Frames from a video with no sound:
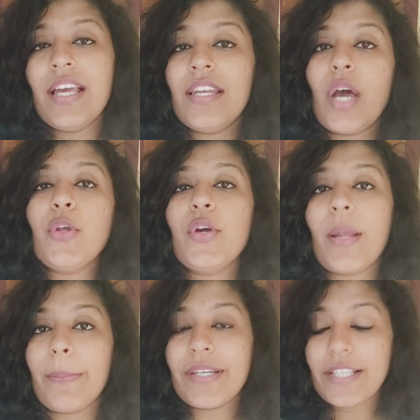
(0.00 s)
Now your
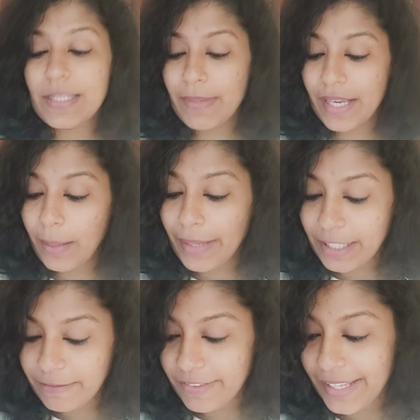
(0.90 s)
appendix become
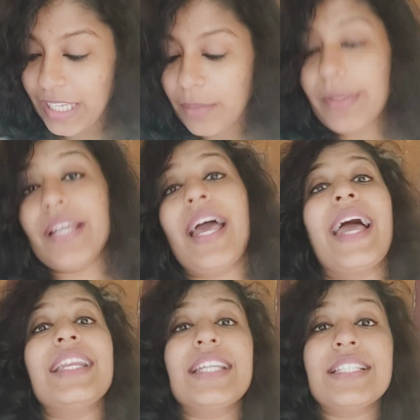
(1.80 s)
inflamed
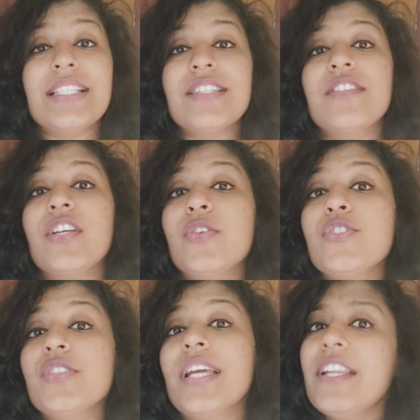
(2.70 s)
and it is due
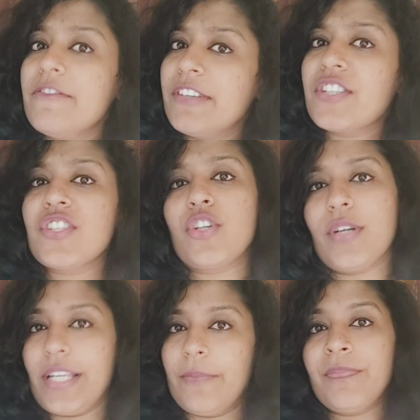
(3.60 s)
to the infection
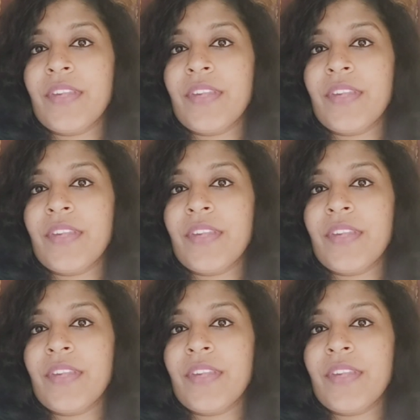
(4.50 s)
only.